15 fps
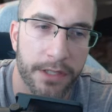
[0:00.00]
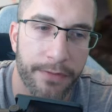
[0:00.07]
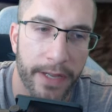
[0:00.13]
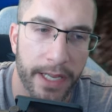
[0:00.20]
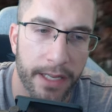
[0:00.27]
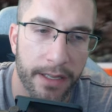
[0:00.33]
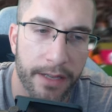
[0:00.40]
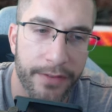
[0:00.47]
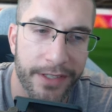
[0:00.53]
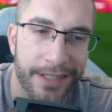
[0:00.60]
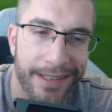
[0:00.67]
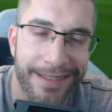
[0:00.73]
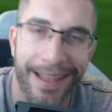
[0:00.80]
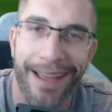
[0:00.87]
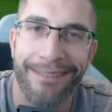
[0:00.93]
feet. Have you
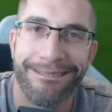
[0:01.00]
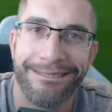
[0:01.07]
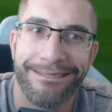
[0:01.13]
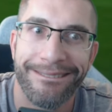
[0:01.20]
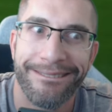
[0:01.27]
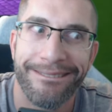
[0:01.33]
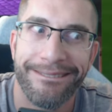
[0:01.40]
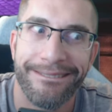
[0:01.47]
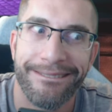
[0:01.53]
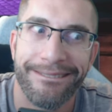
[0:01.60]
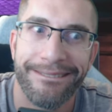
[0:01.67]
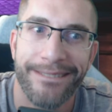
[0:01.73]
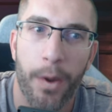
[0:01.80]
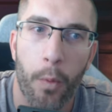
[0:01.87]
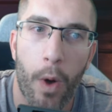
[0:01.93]
seen that?
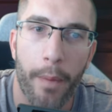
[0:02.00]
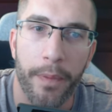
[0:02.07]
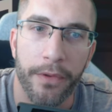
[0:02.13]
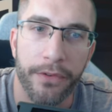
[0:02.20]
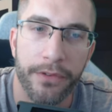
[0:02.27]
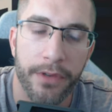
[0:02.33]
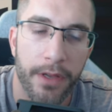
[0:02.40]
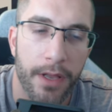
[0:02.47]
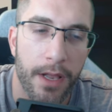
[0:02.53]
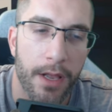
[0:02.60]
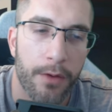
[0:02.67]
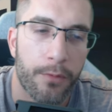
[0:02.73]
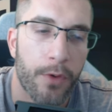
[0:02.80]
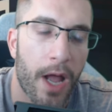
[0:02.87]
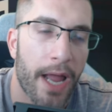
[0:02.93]
Whoppers.
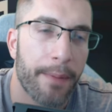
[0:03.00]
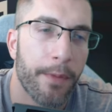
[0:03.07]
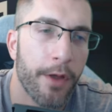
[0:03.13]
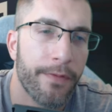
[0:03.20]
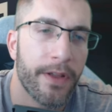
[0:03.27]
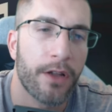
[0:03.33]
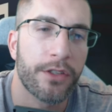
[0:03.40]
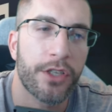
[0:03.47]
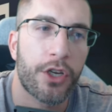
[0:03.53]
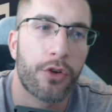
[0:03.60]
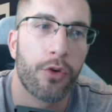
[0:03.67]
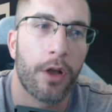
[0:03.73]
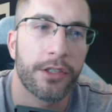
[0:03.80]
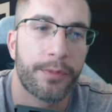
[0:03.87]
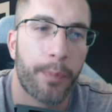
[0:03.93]
Right, moving on to
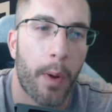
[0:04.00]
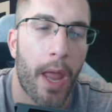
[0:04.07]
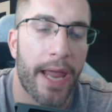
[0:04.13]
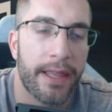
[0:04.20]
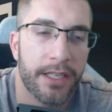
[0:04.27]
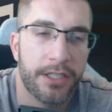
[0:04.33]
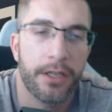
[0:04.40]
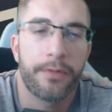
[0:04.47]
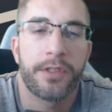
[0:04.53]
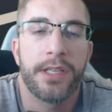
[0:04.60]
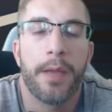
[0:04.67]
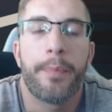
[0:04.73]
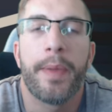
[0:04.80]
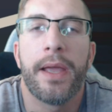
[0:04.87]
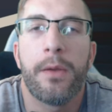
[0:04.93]
crossplay. This is
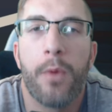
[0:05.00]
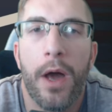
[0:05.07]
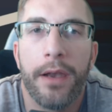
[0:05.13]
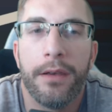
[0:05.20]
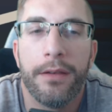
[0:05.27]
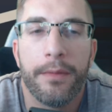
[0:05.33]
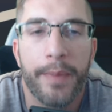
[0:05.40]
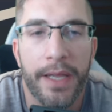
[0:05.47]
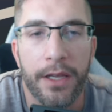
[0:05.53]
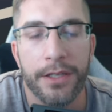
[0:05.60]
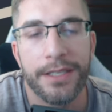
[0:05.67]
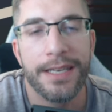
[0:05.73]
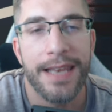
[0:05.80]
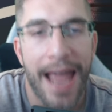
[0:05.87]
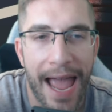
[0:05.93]
obviously a big one
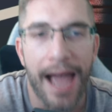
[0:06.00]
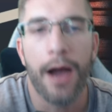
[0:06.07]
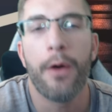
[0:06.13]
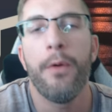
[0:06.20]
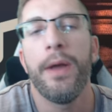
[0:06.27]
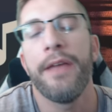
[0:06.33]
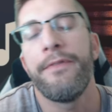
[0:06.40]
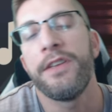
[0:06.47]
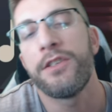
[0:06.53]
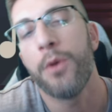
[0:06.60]
because now, if it's a